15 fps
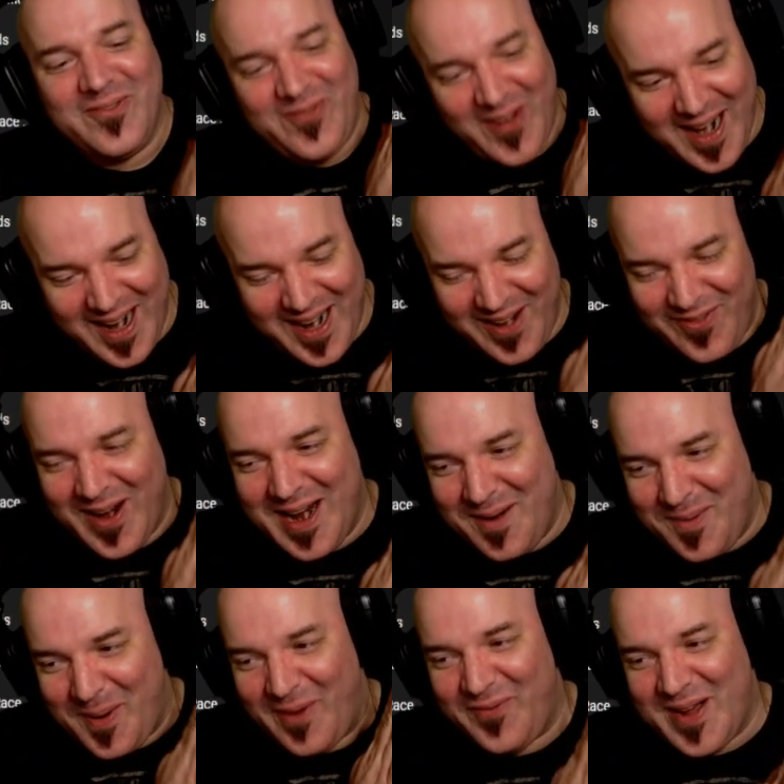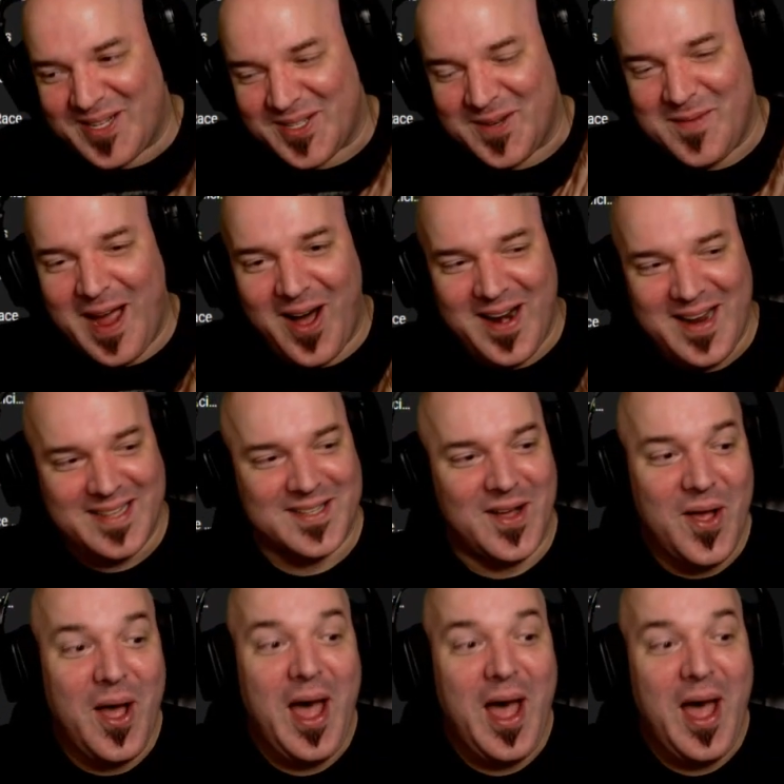Very, very professional of my audience.